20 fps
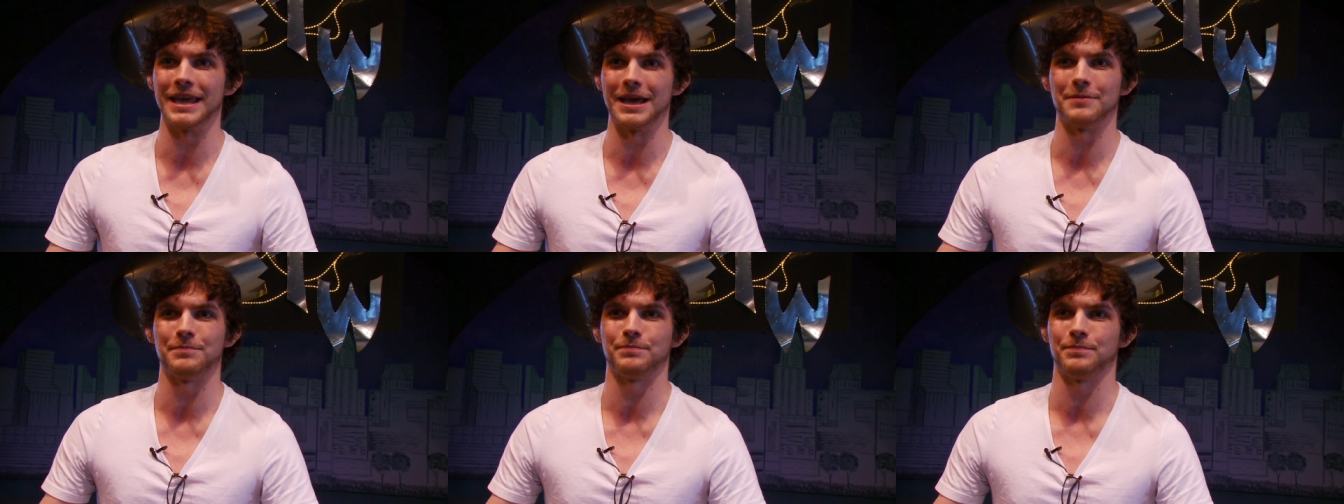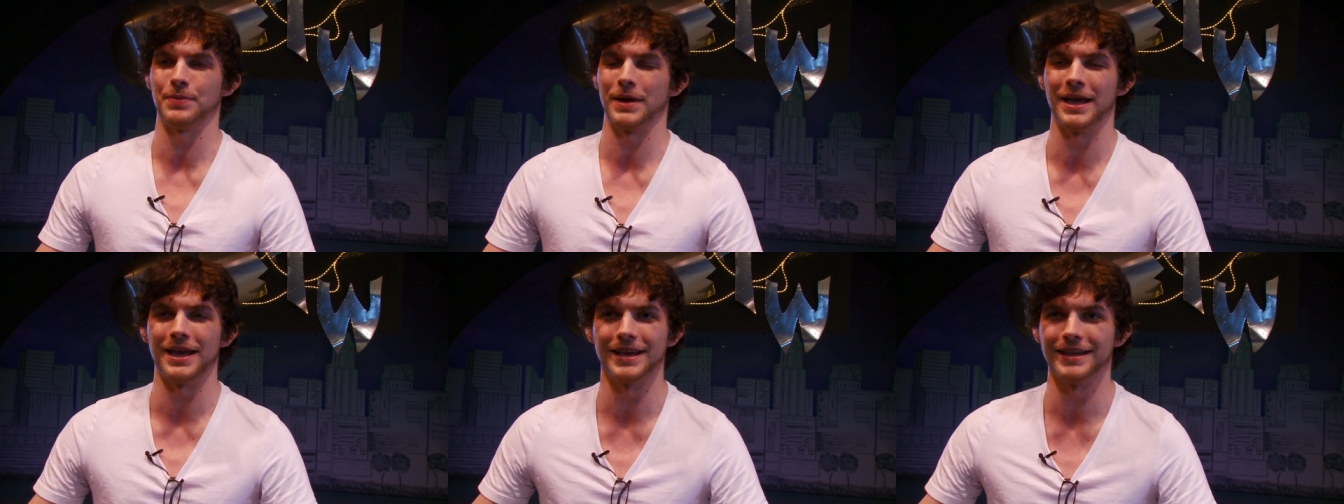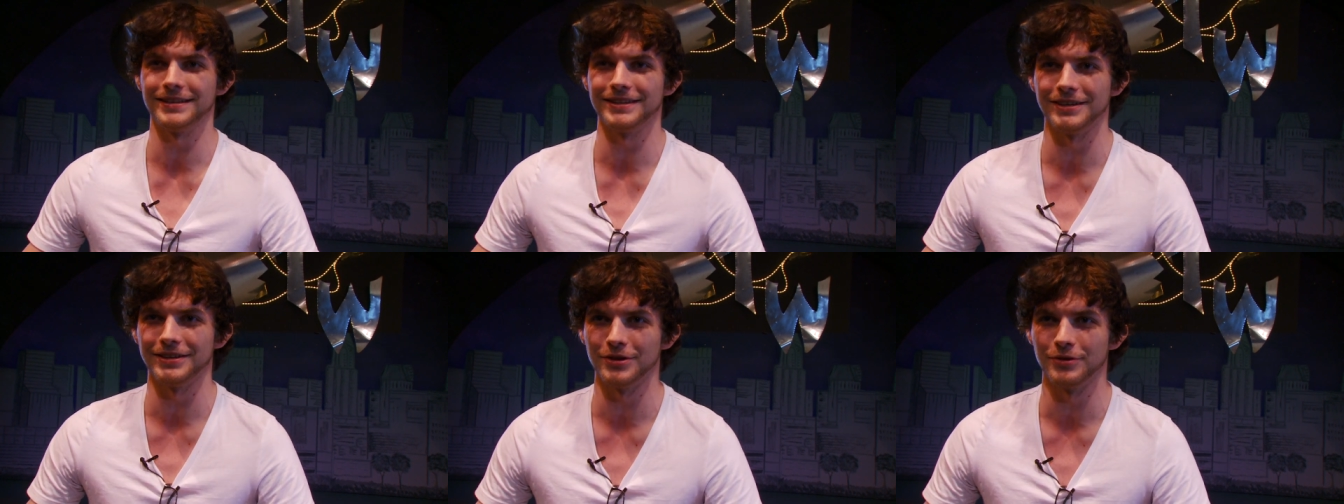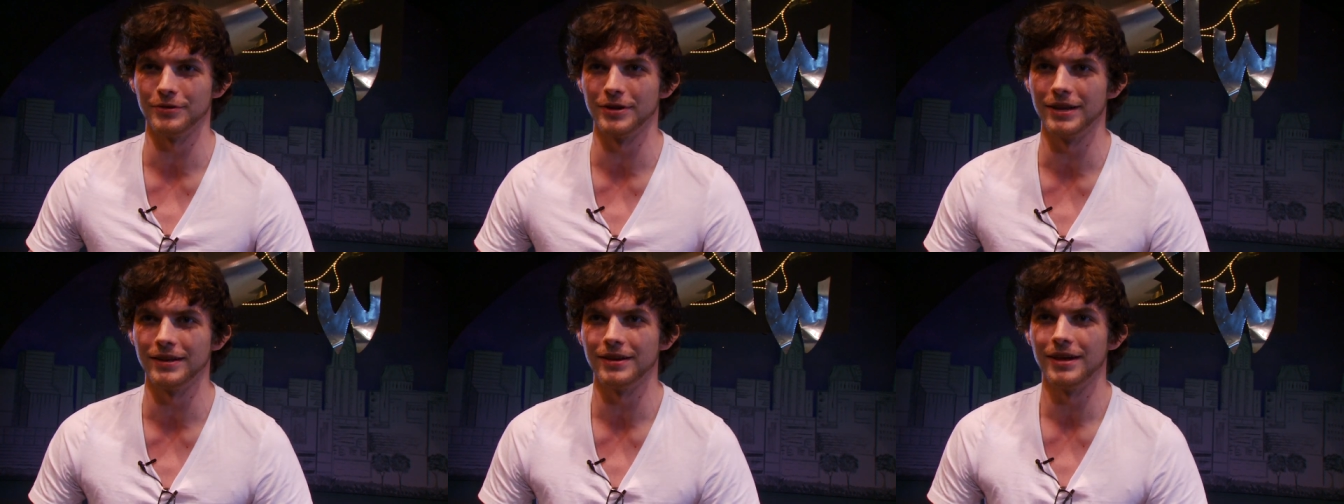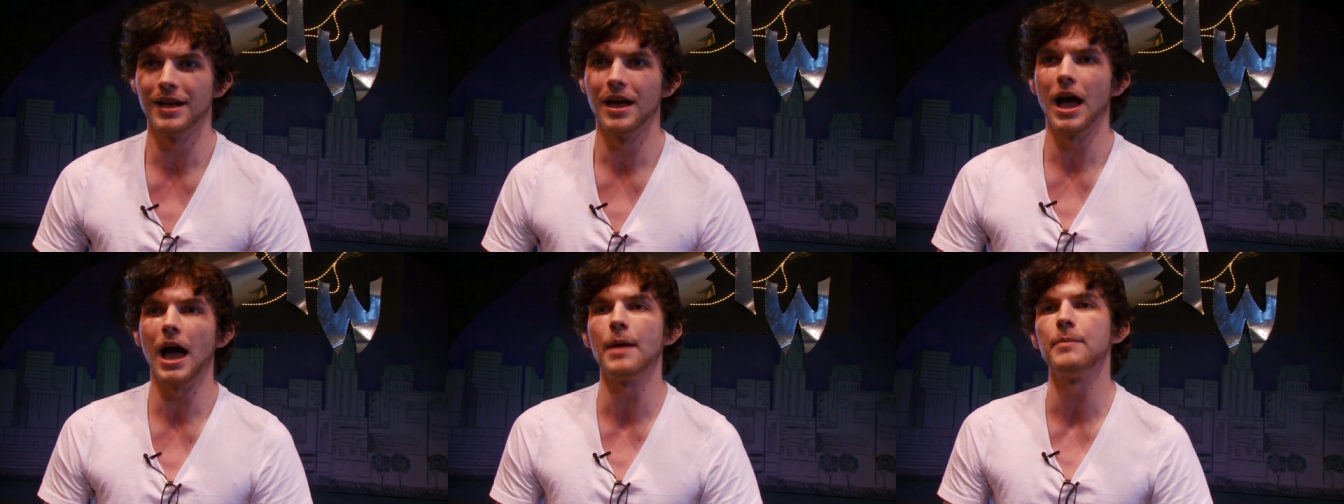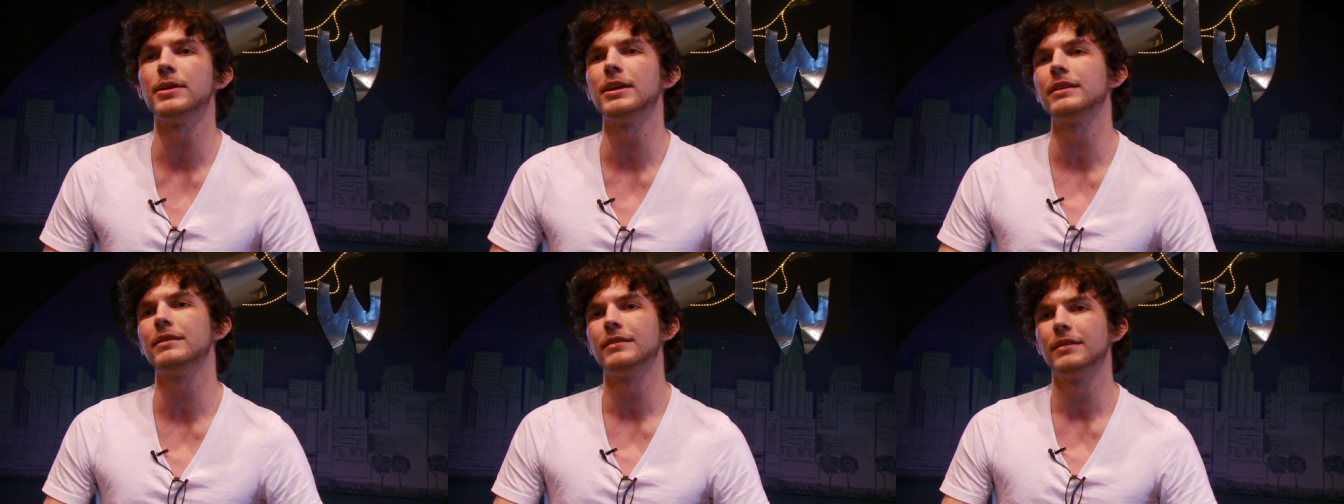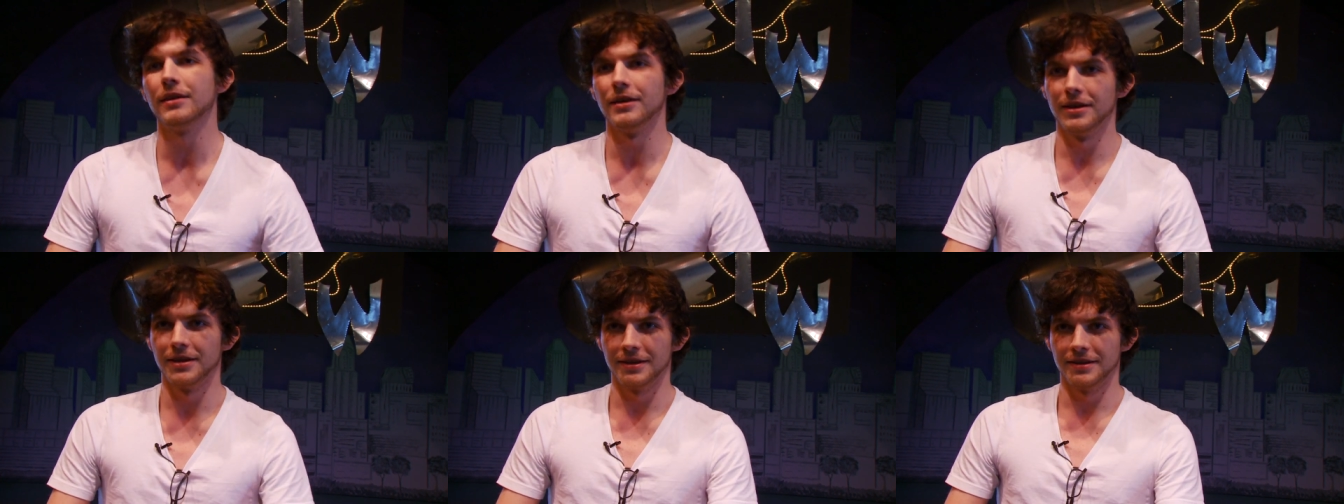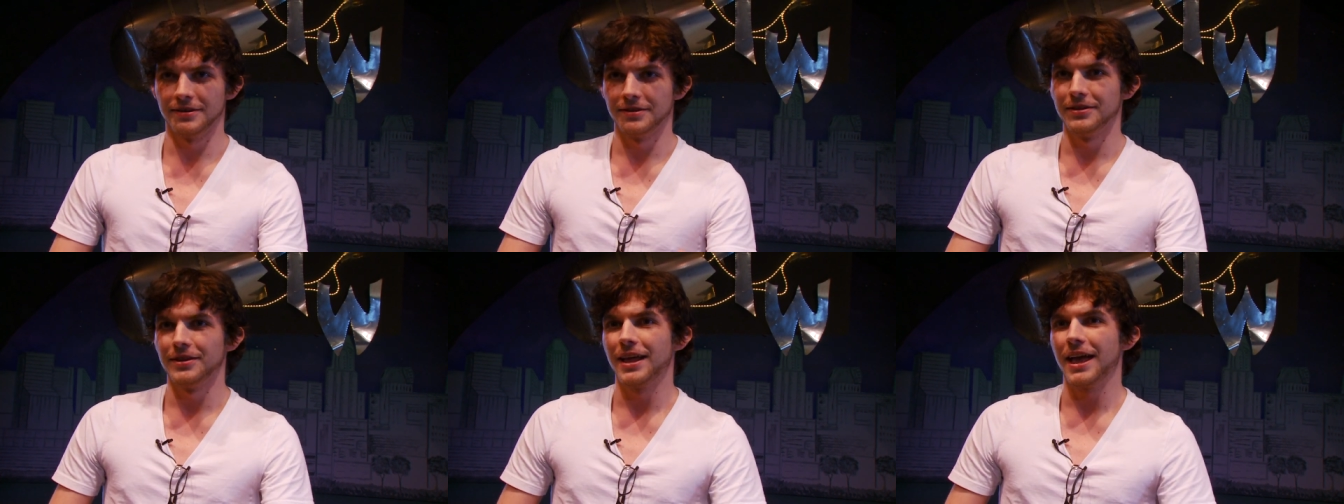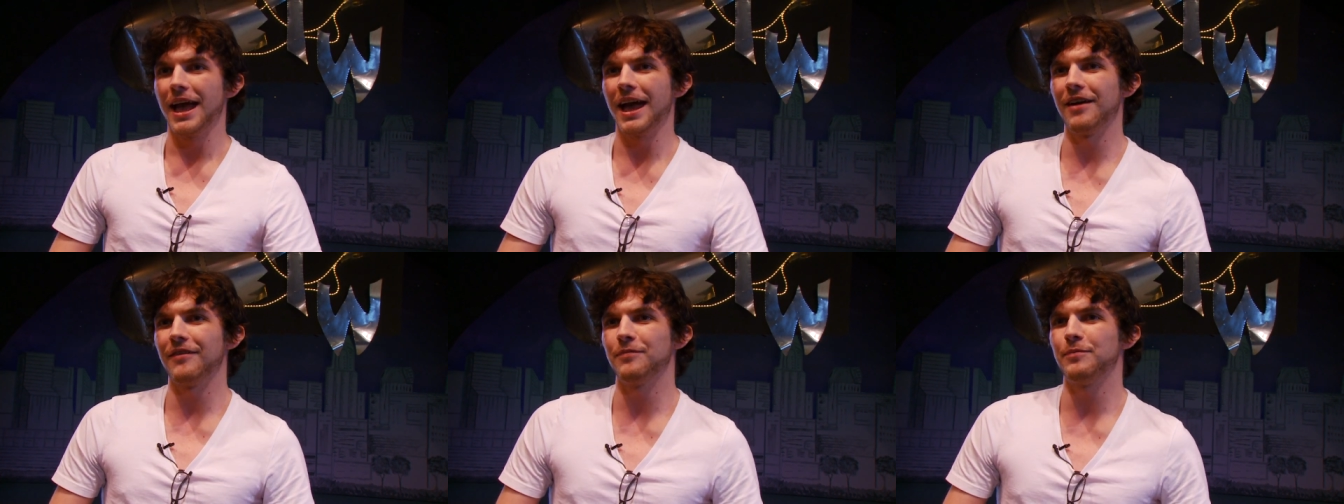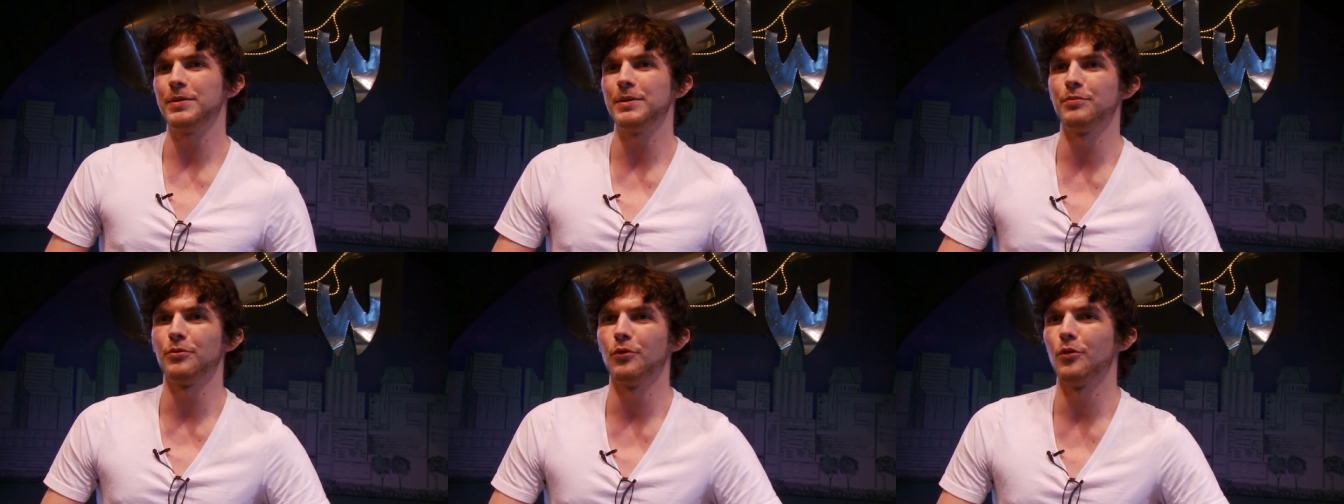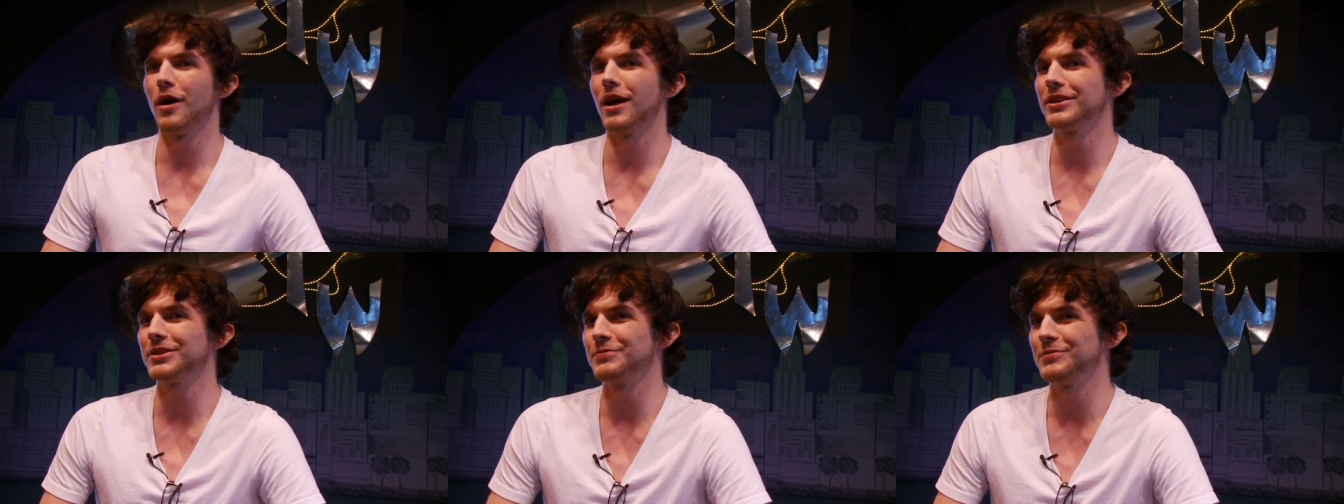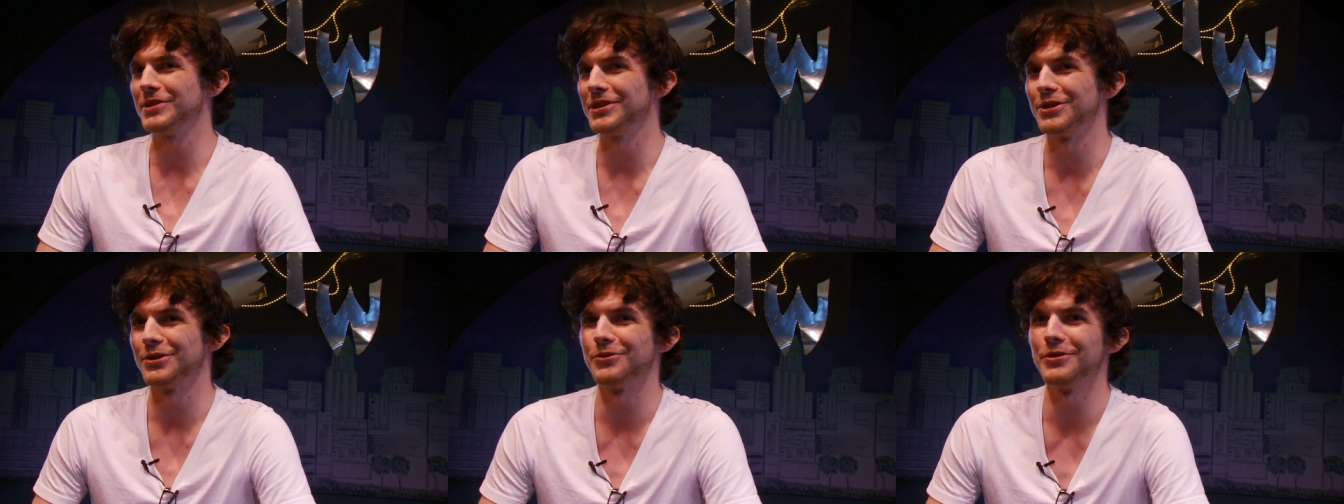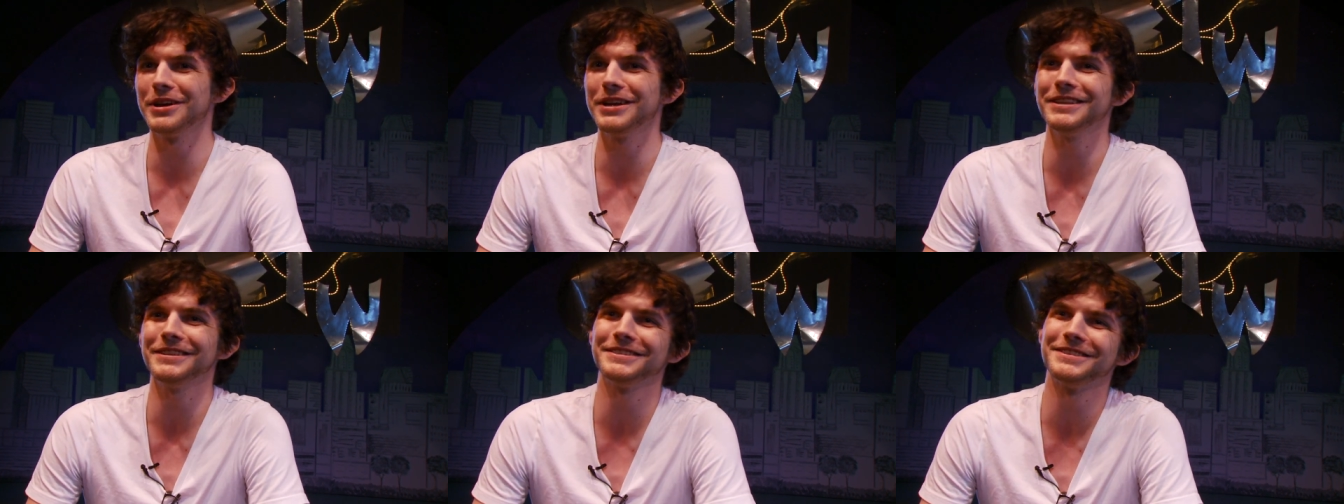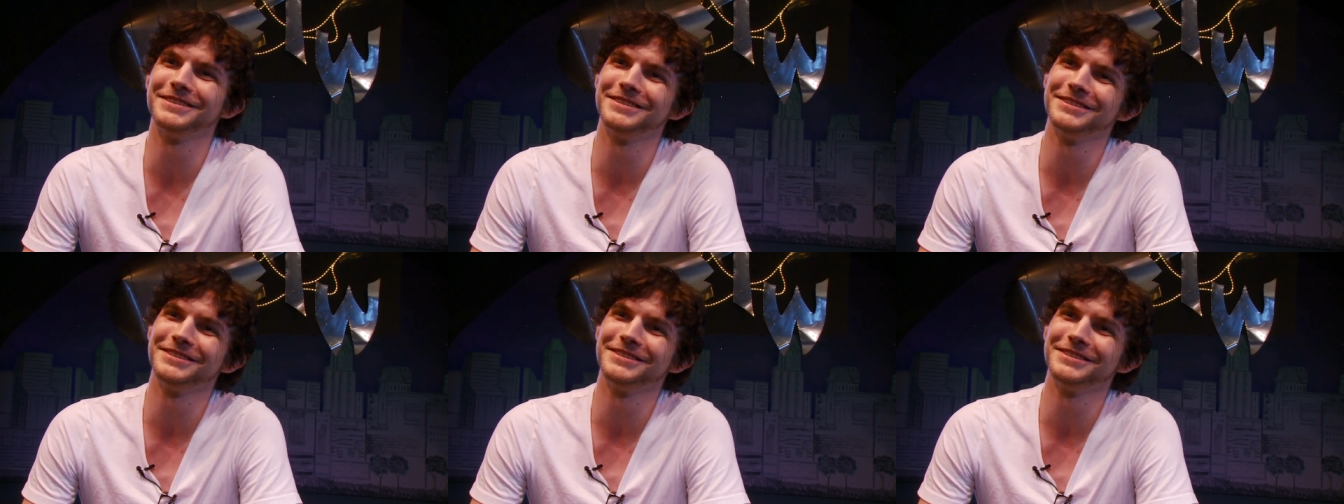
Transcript: get paid to do it. I mean, have people watch me do it.